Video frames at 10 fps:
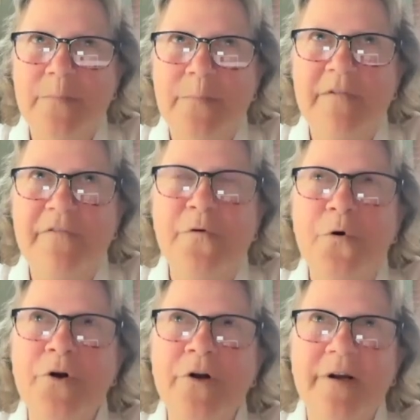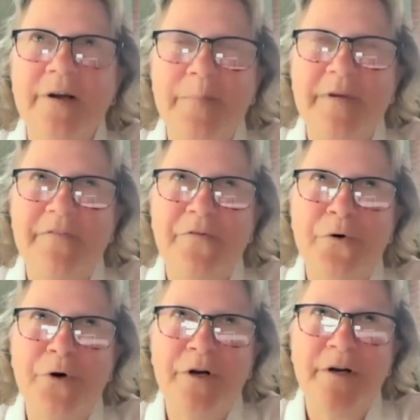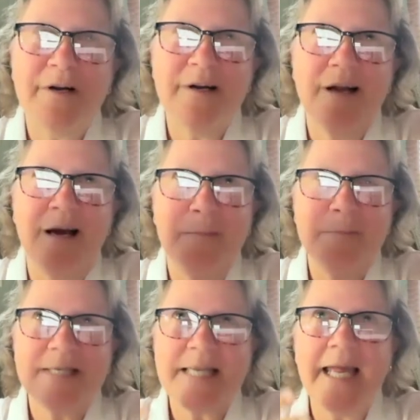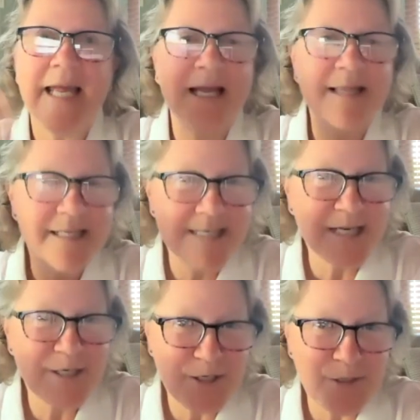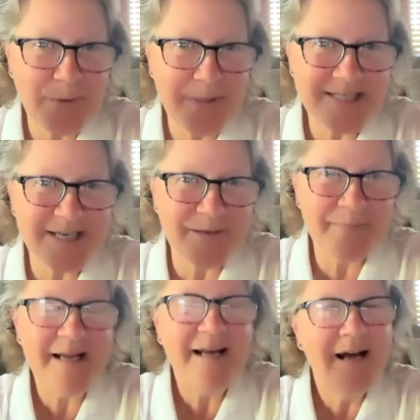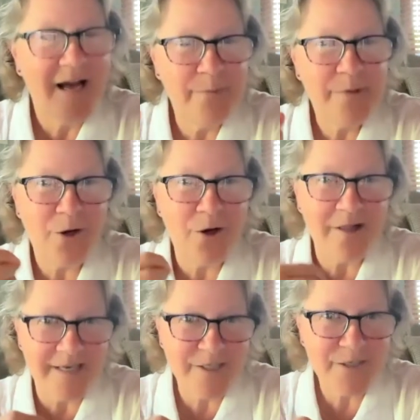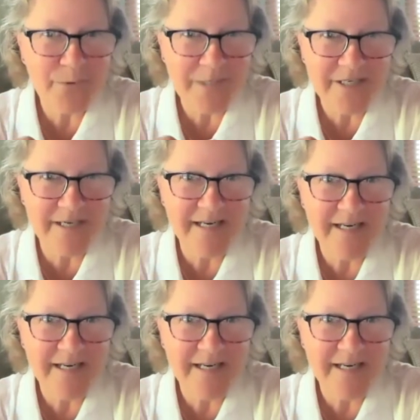before before um, saying listening to your wisdom I would call it intuition.